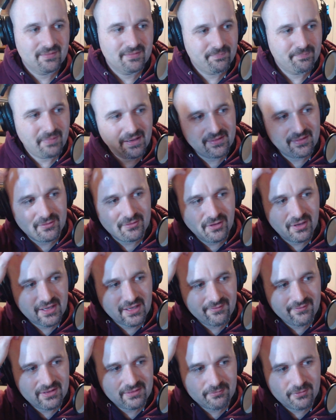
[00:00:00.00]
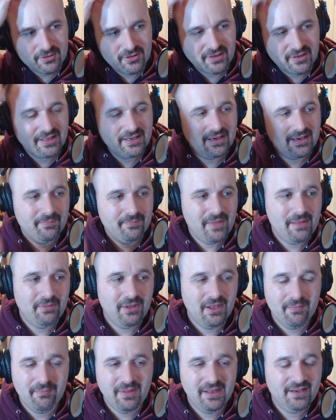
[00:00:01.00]
By the look of it, we're looking at
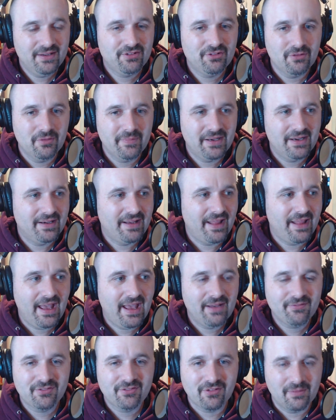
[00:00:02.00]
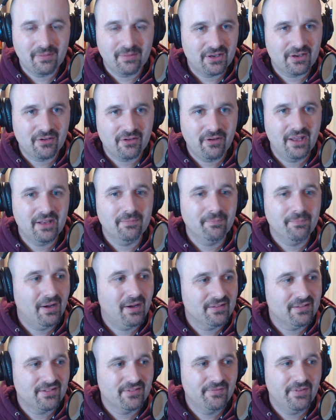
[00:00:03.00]
maybe a minute to a minute and a half. So I'm going to go ahead and
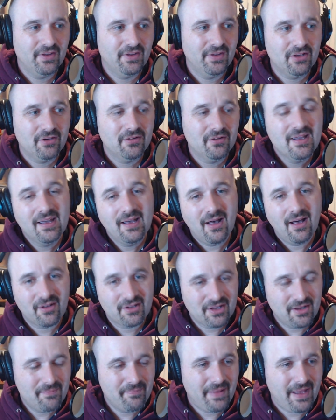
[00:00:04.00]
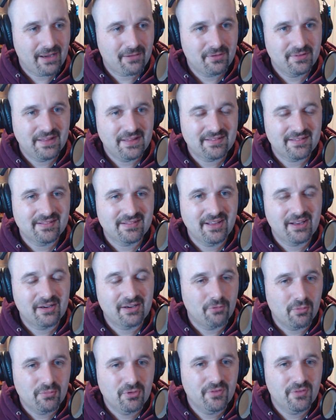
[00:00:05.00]
pause the video. I'll come back when that's done,
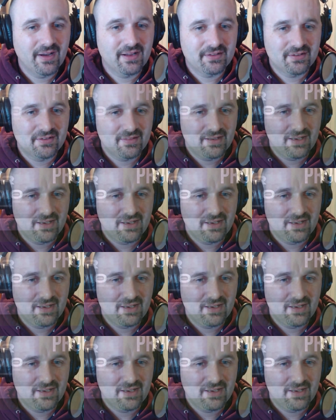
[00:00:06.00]
and we'll move on to the